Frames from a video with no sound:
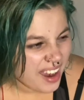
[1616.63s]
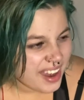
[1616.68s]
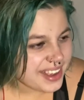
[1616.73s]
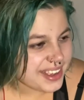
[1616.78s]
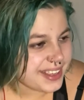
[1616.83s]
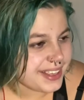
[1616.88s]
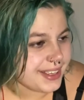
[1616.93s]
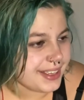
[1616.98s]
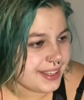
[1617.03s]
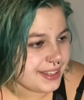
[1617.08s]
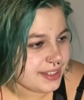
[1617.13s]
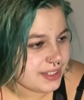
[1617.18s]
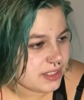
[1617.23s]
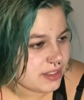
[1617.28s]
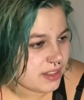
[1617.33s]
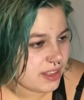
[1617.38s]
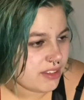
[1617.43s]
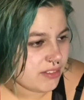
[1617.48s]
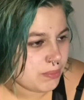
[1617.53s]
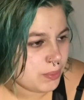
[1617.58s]
And
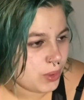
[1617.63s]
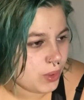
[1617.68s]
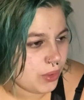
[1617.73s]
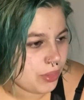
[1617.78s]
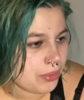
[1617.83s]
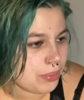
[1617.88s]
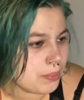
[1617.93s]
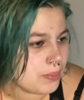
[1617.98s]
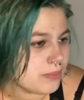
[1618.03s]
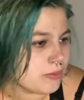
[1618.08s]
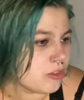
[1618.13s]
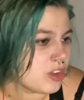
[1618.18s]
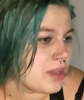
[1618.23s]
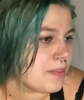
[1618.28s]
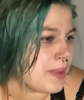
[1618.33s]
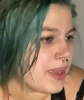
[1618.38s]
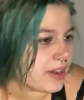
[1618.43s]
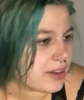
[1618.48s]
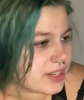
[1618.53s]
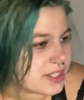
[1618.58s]
they've both
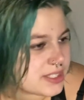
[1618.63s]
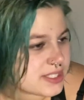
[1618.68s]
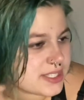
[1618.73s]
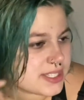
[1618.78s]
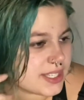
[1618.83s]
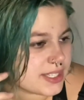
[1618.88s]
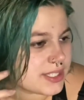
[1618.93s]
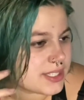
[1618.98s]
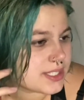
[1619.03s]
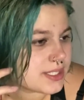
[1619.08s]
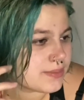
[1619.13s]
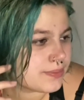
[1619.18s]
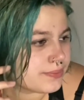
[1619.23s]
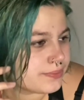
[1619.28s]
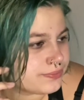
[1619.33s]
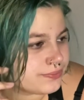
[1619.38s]
remarried since.